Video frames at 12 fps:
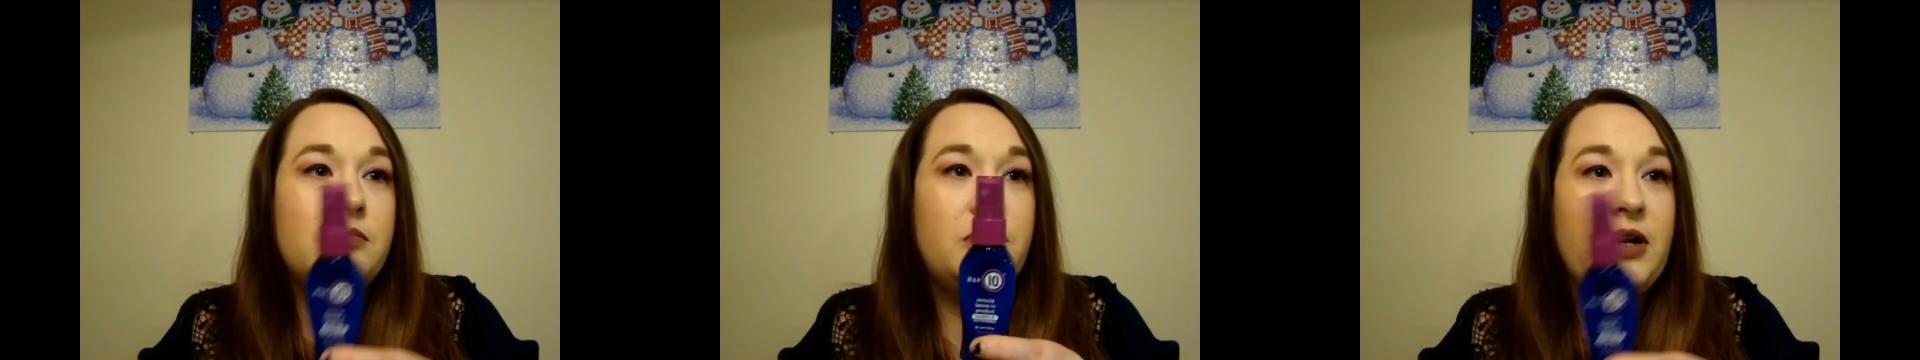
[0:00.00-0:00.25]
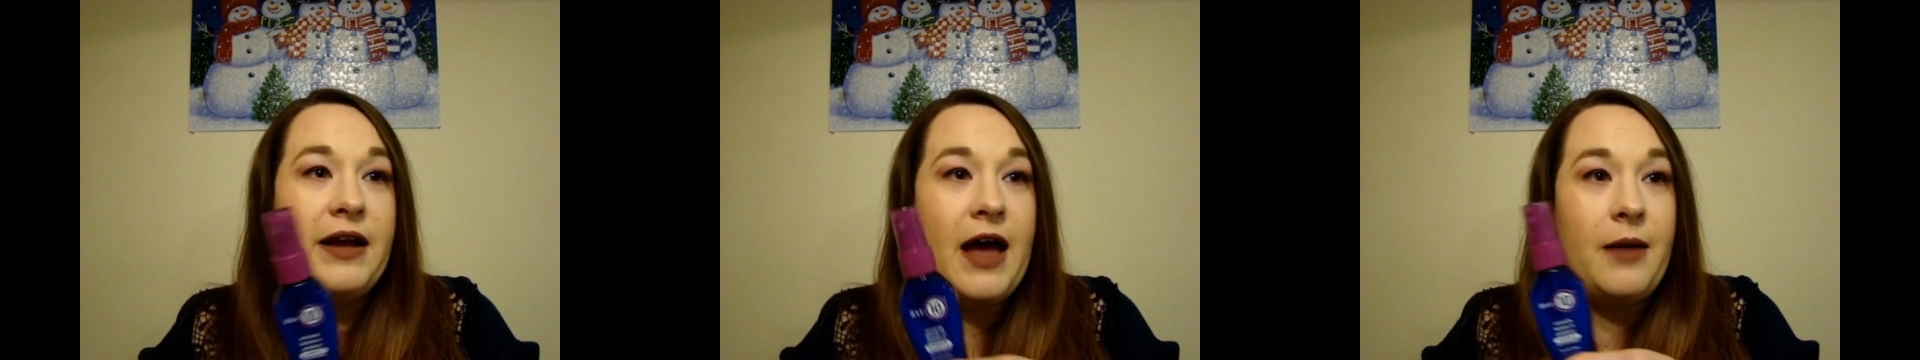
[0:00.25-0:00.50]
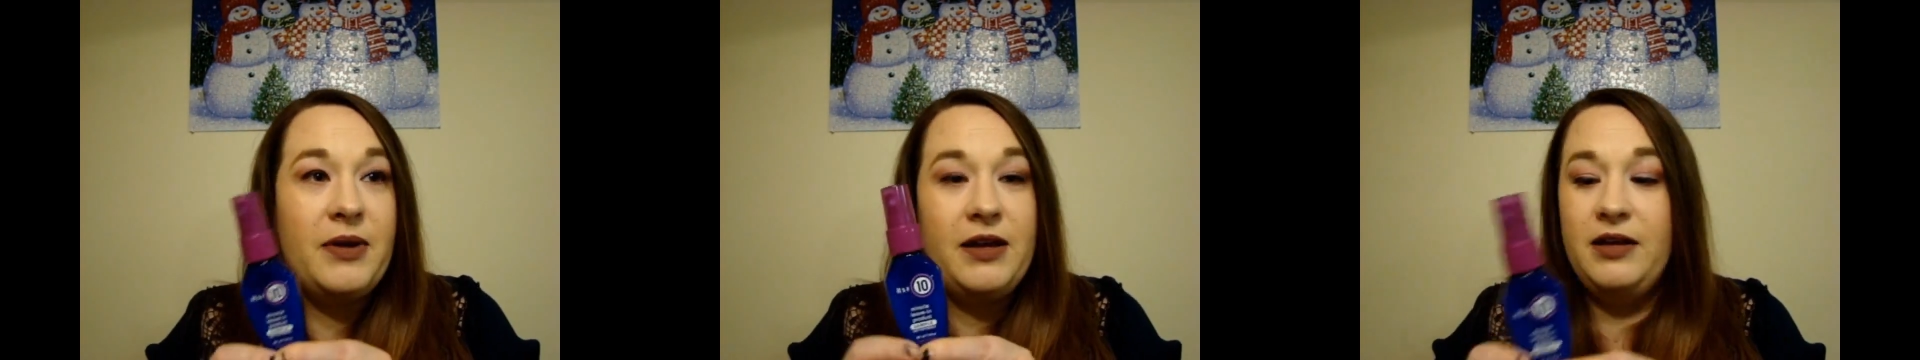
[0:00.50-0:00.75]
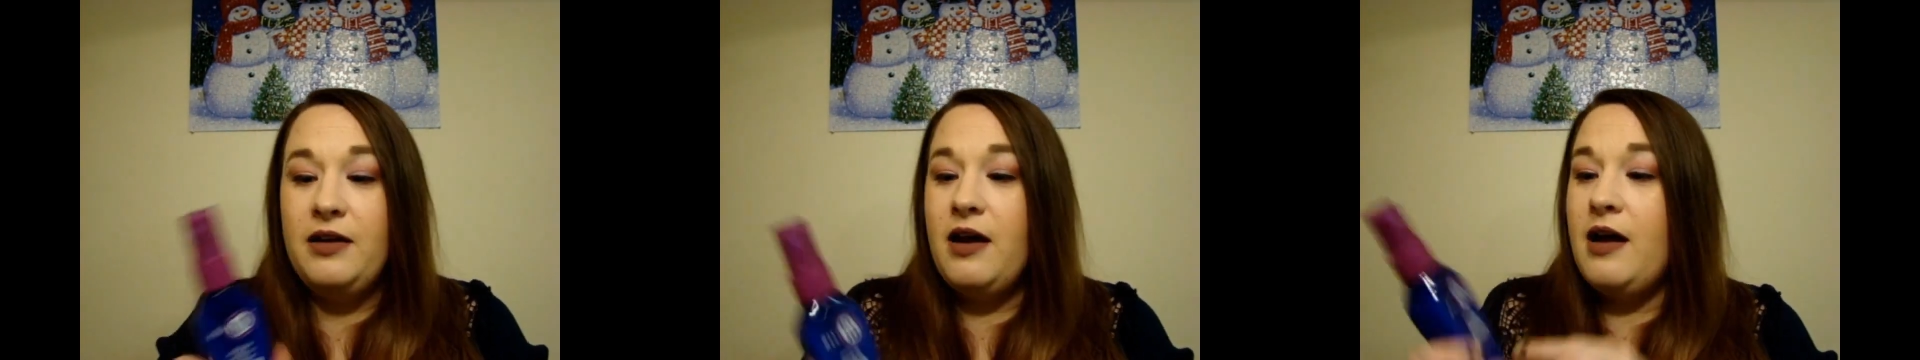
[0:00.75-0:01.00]
pretty
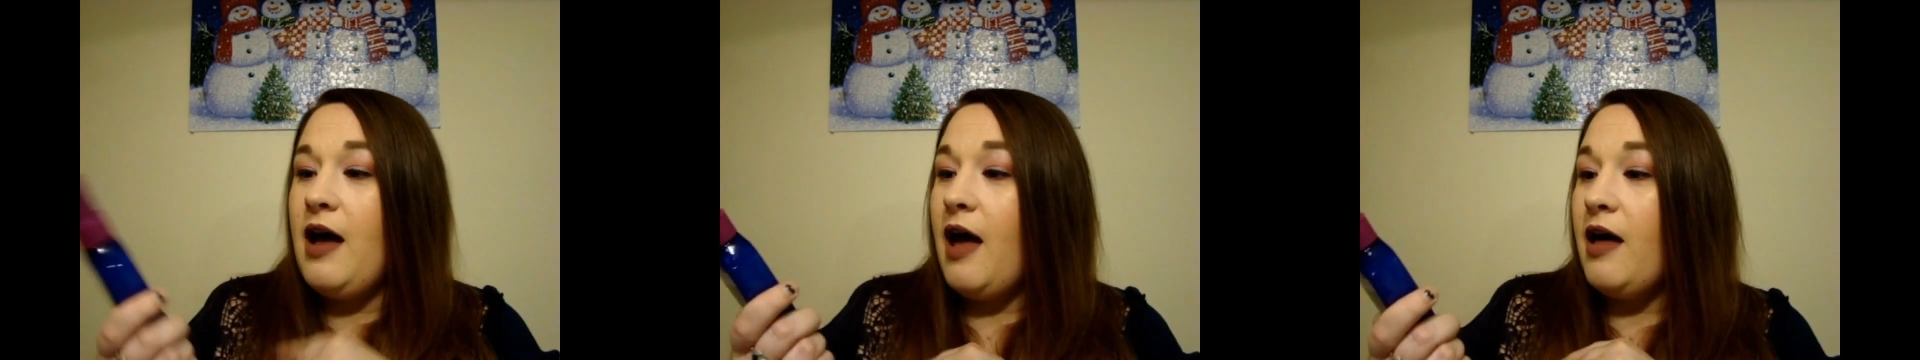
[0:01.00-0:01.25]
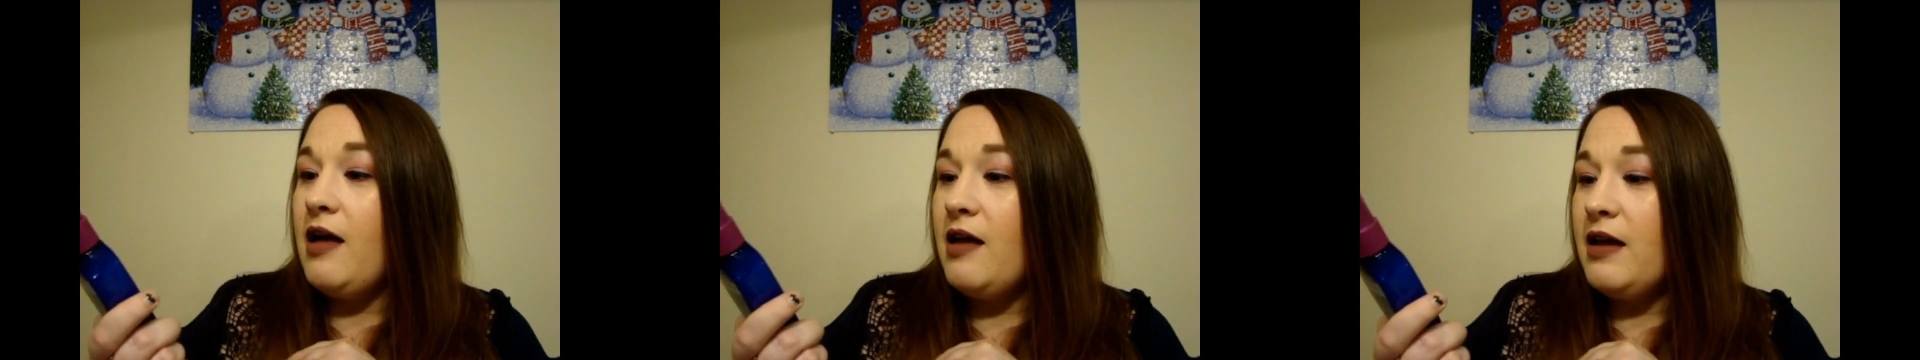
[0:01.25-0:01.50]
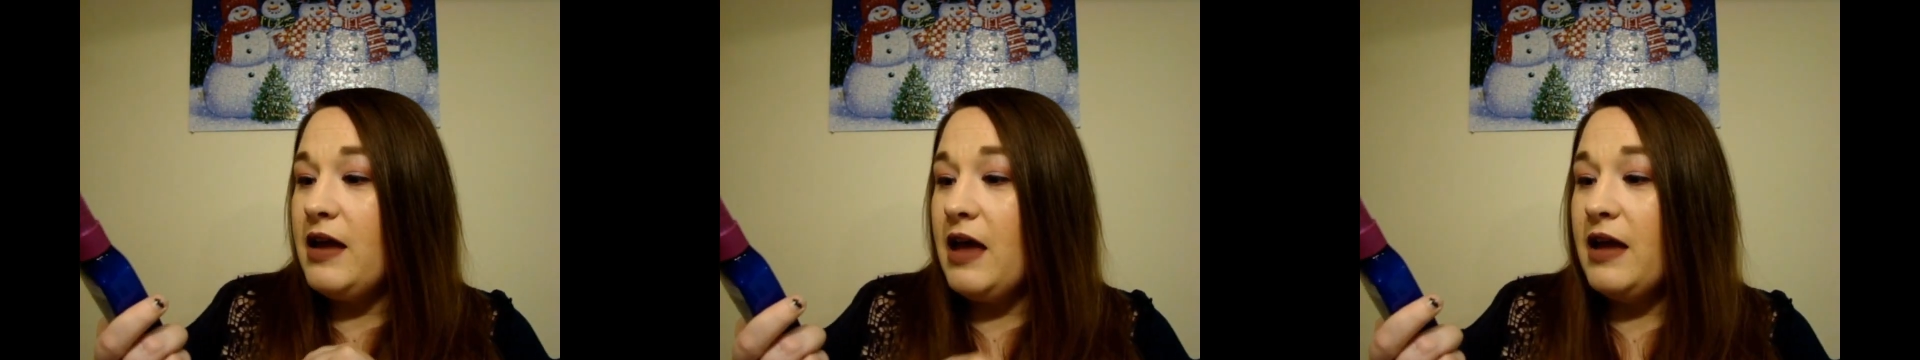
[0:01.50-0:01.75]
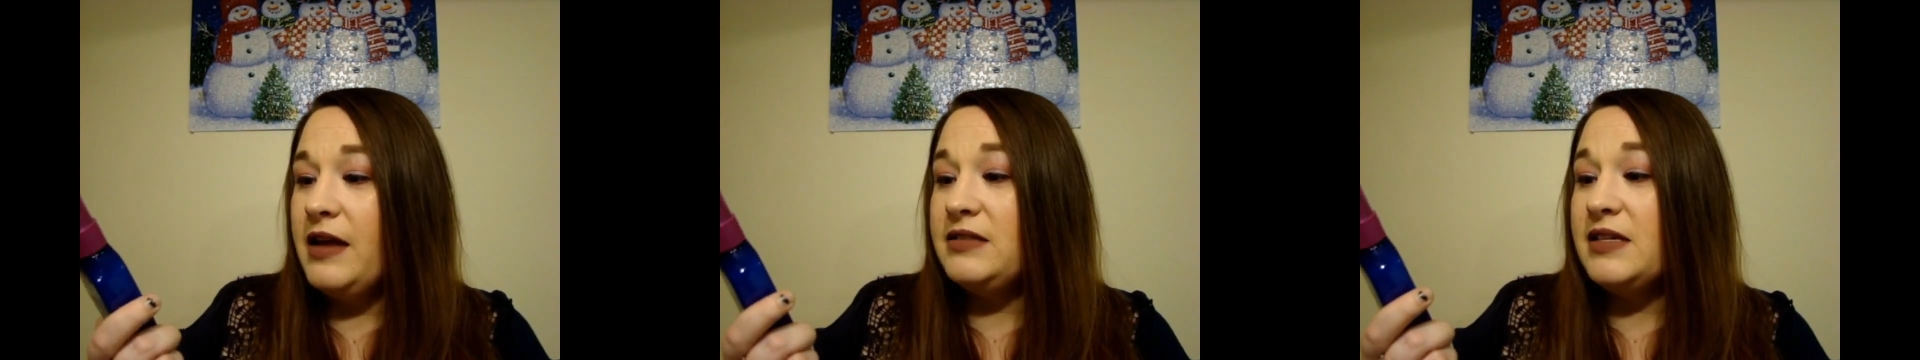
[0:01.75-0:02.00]
happy.
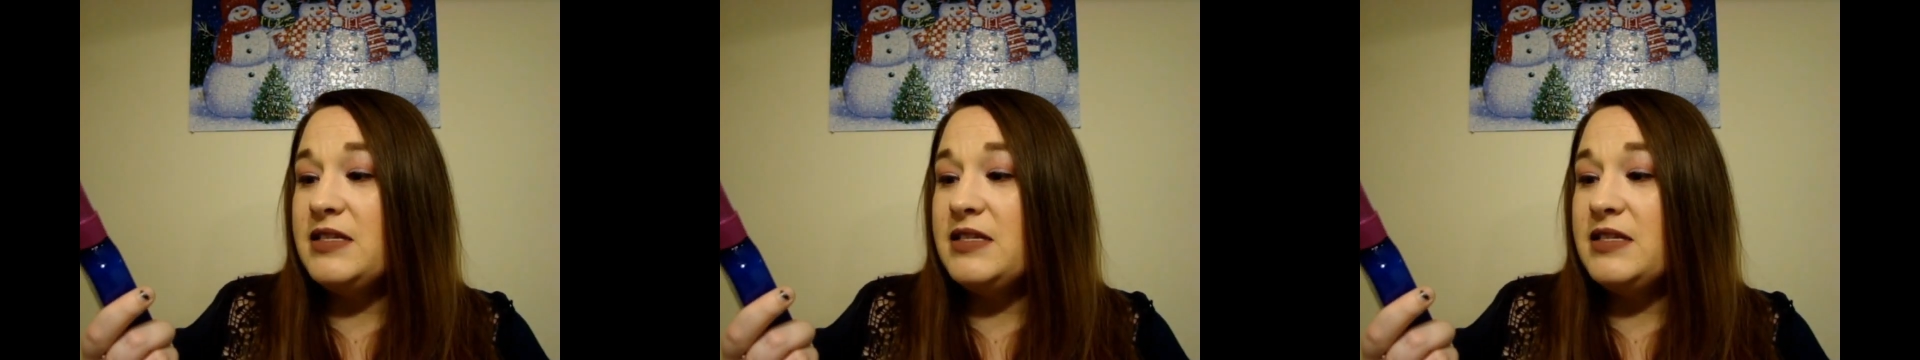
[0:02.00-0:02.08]
It's a